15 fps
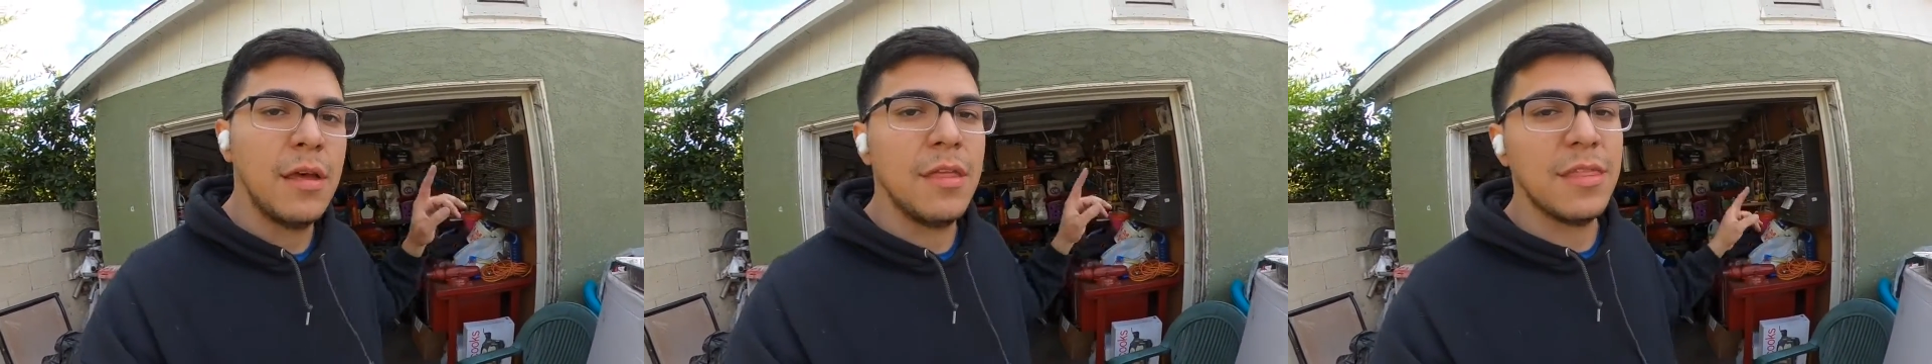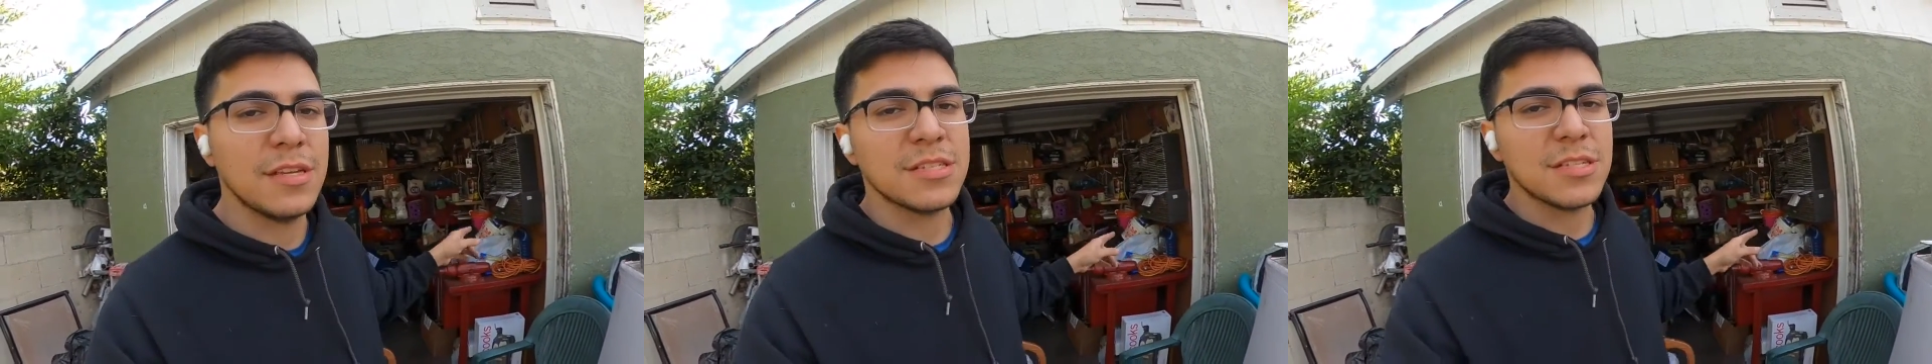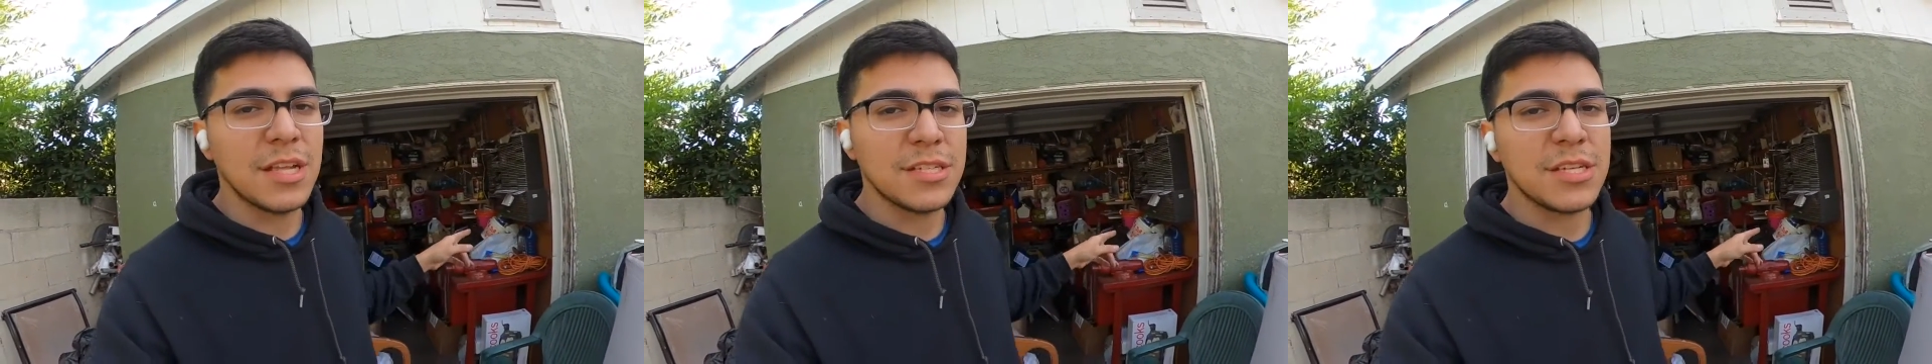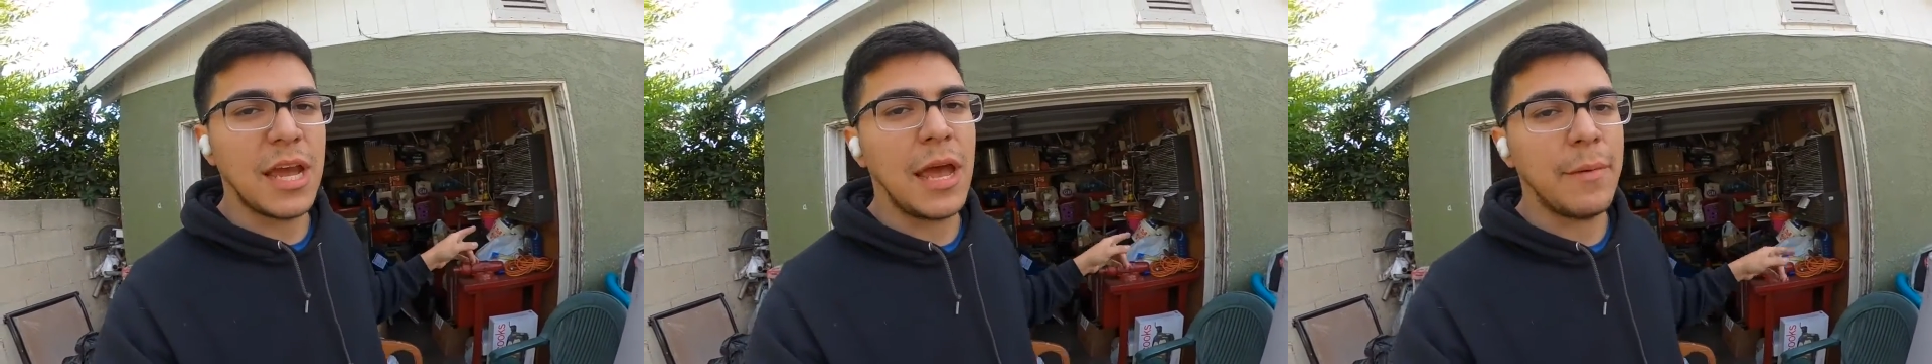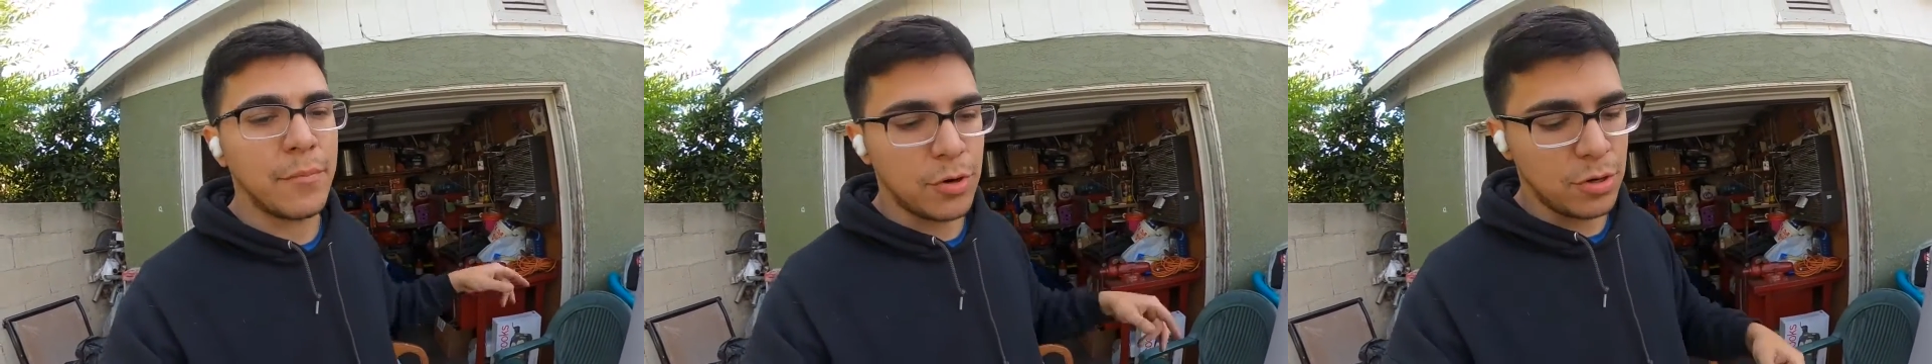the
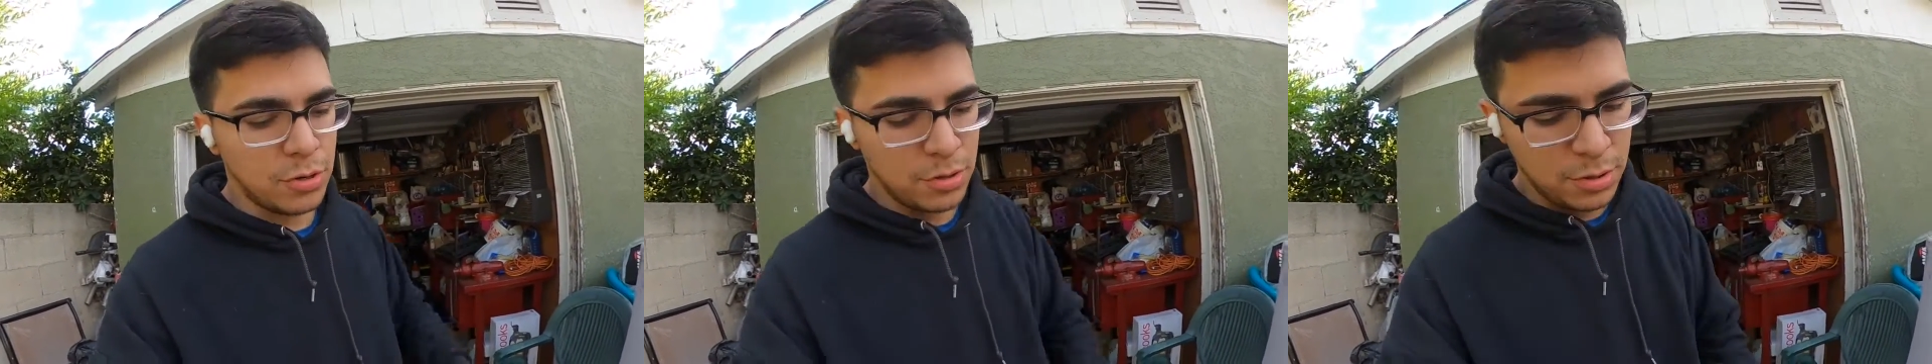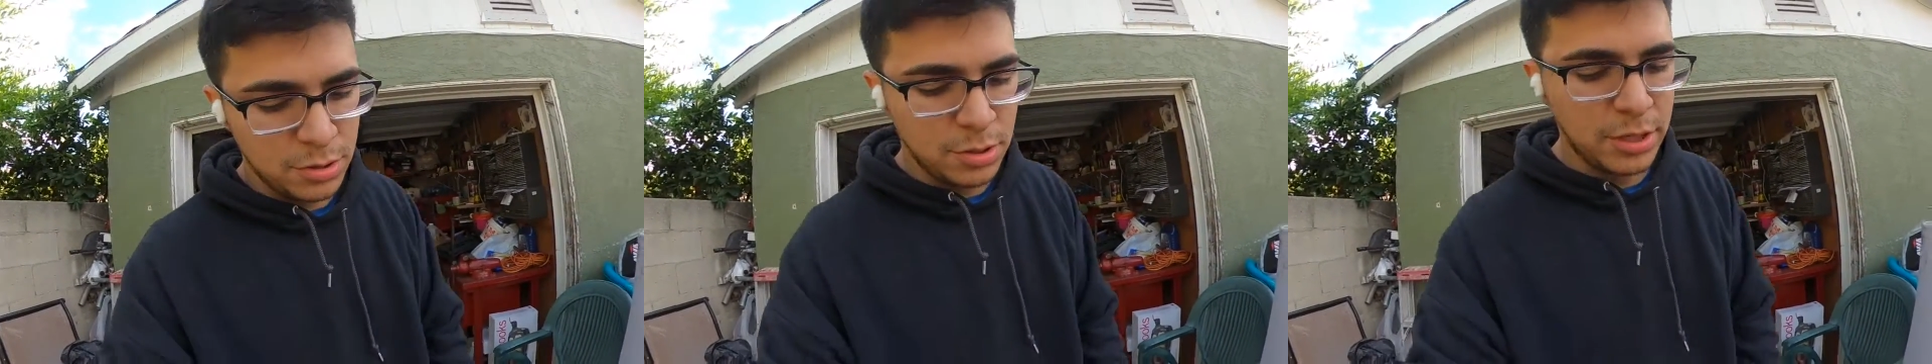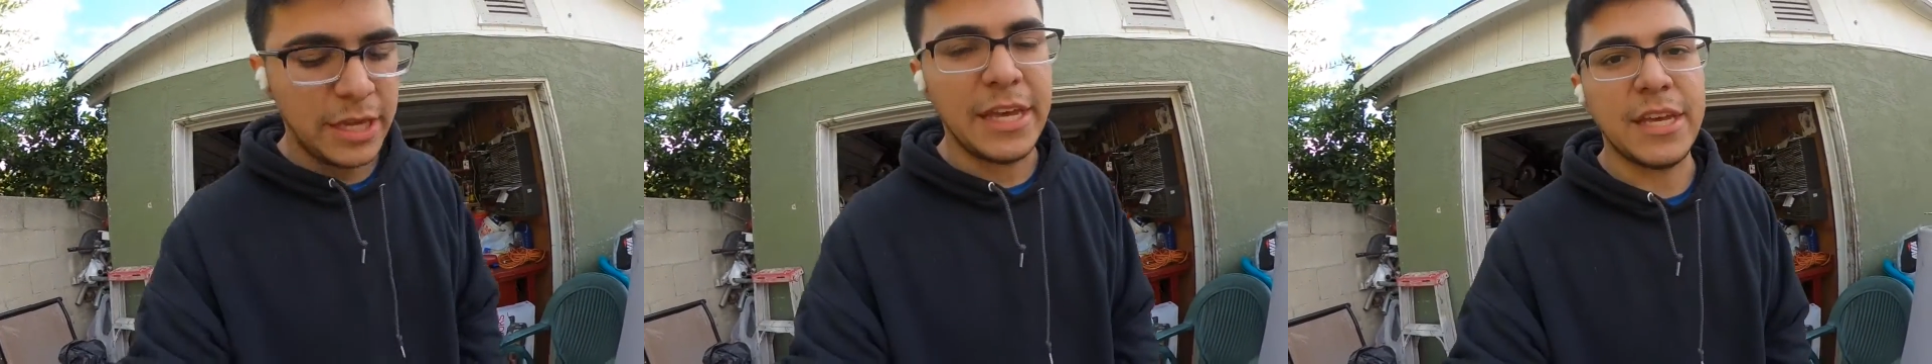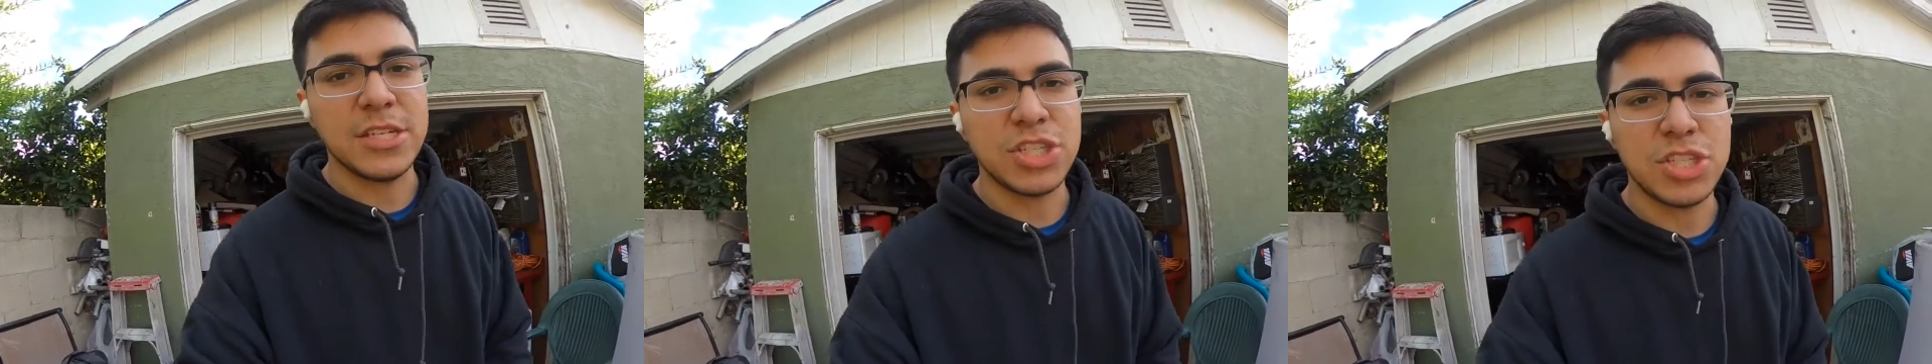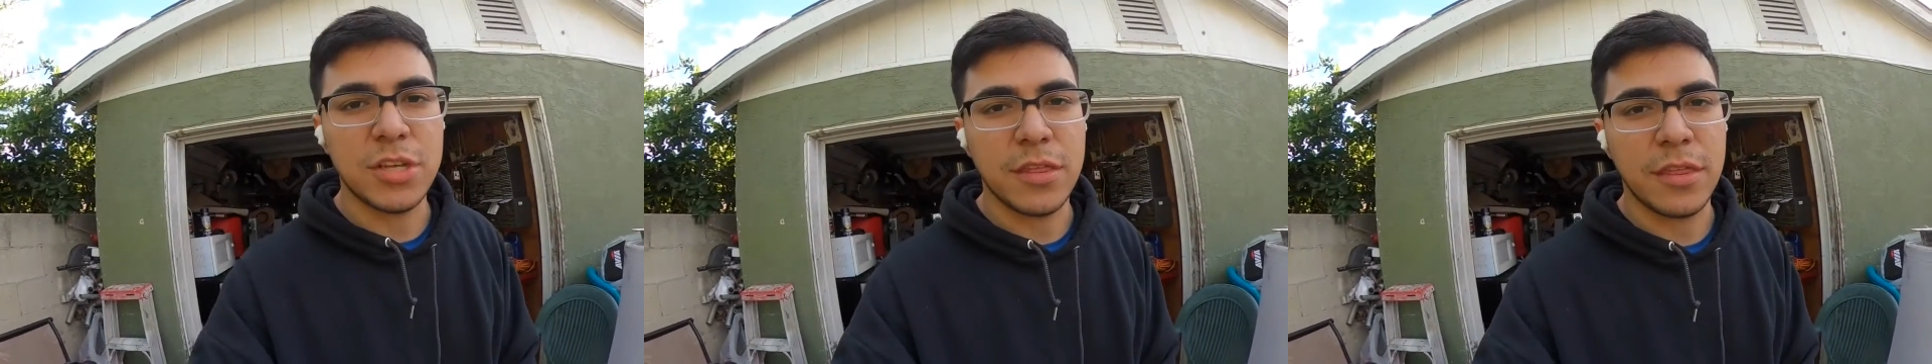
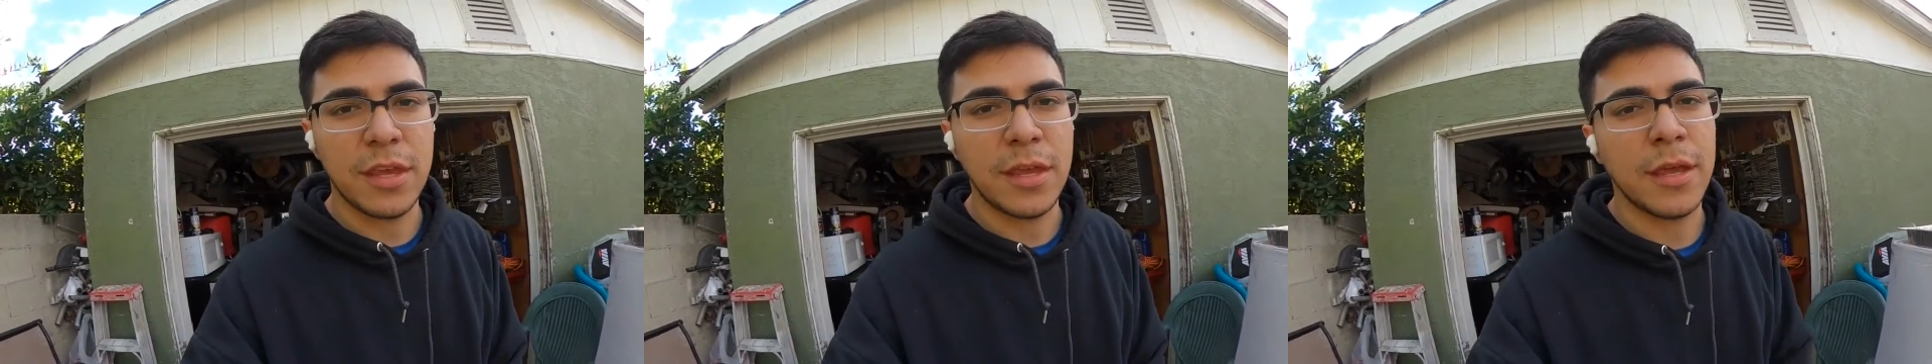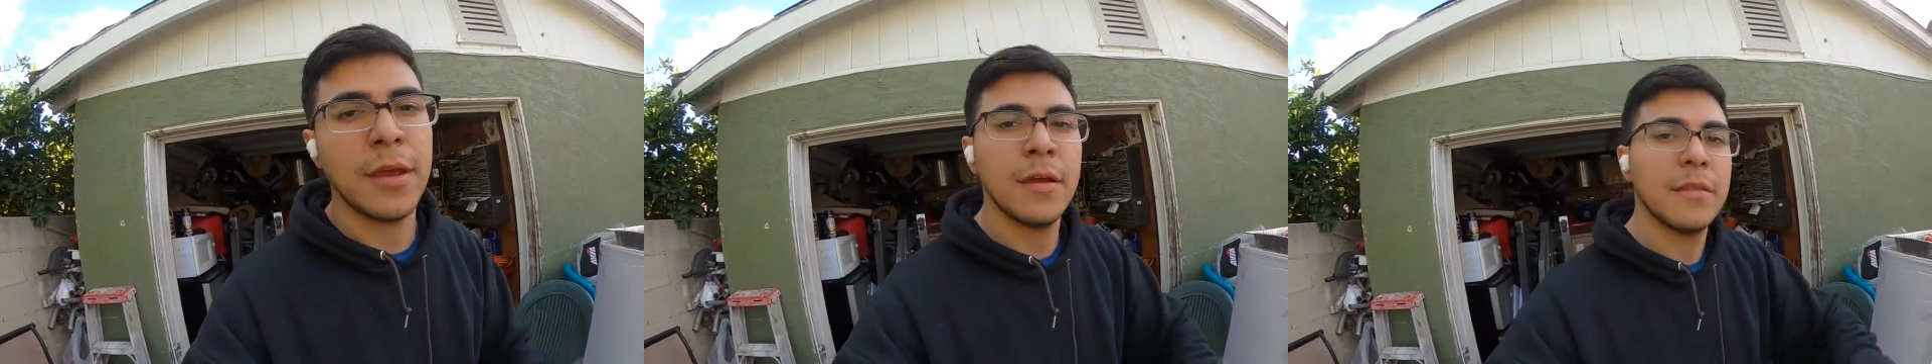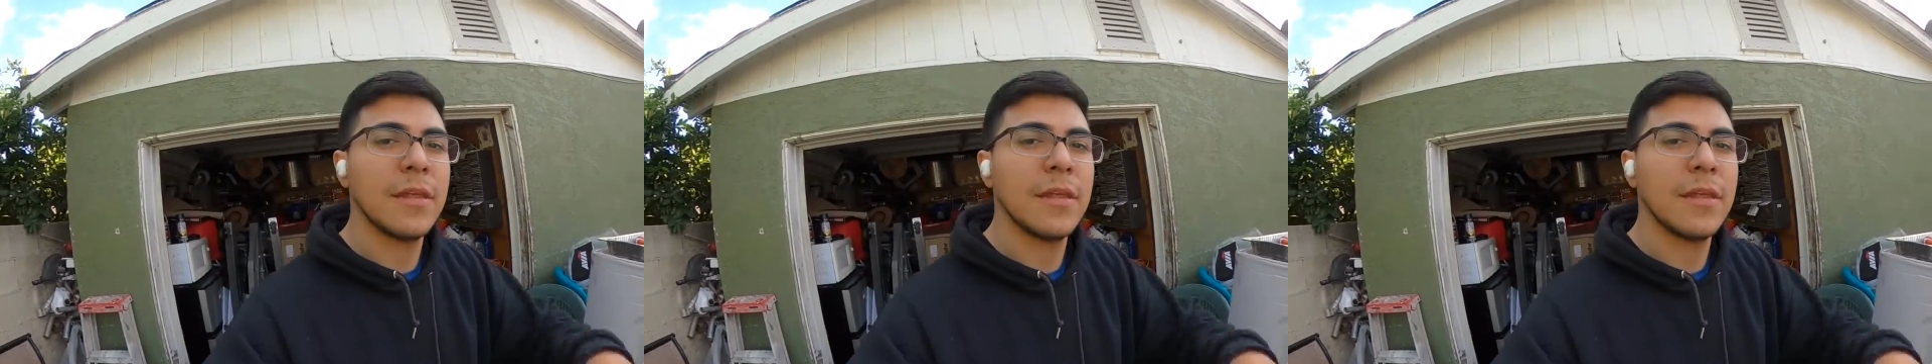sledgehammer-ish thing,